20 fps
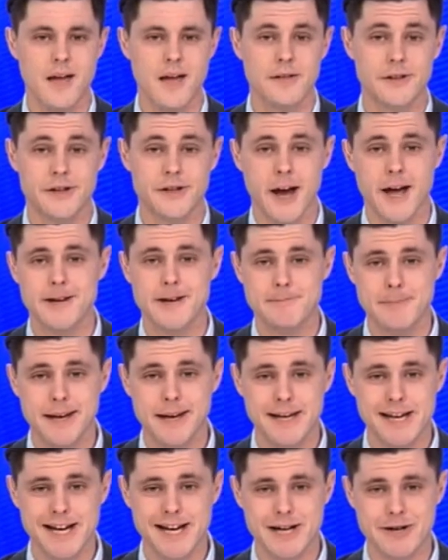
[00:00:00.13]
The China
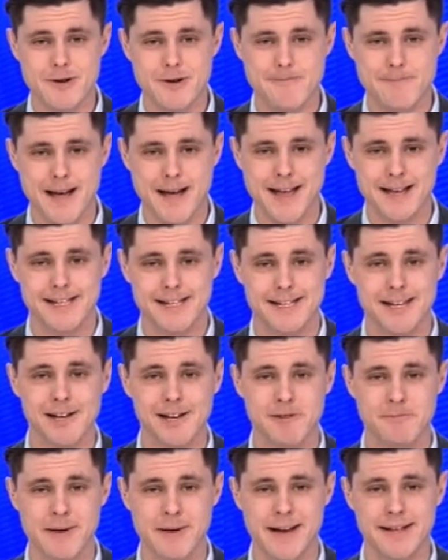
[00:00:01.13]
Media Group has
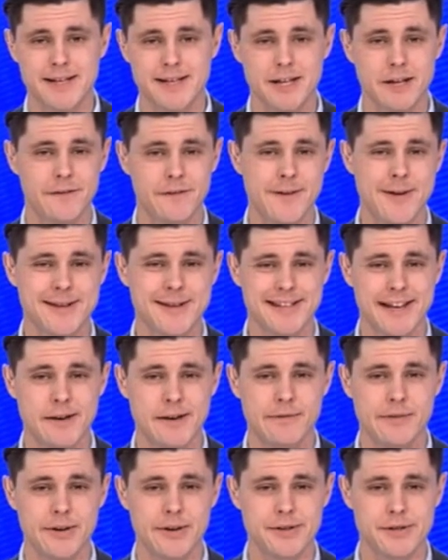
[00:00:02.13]
celebrated the first
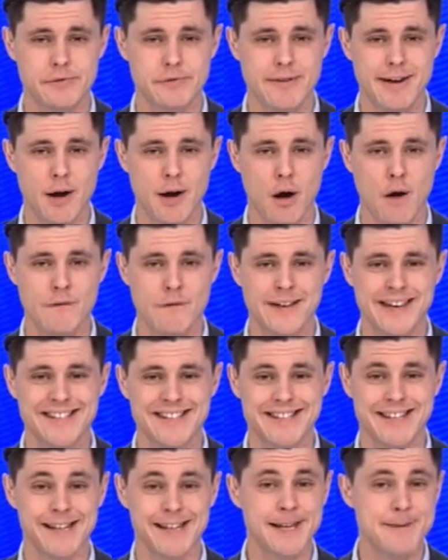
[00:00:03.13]
anniversary of
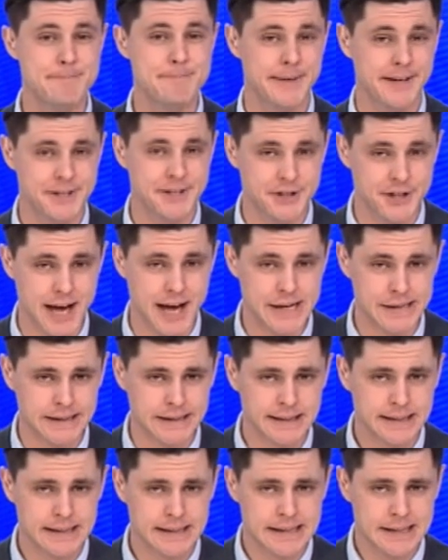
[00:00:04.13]
its Olympic
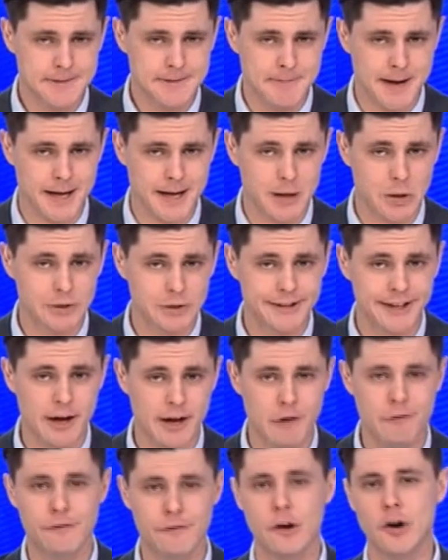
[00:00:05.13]
channel by holding a
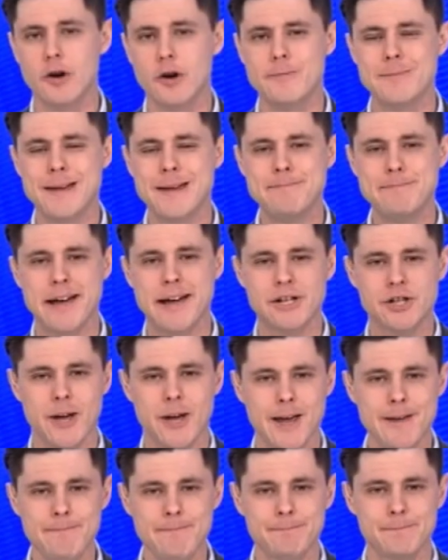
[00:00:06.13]
forum in Beijing.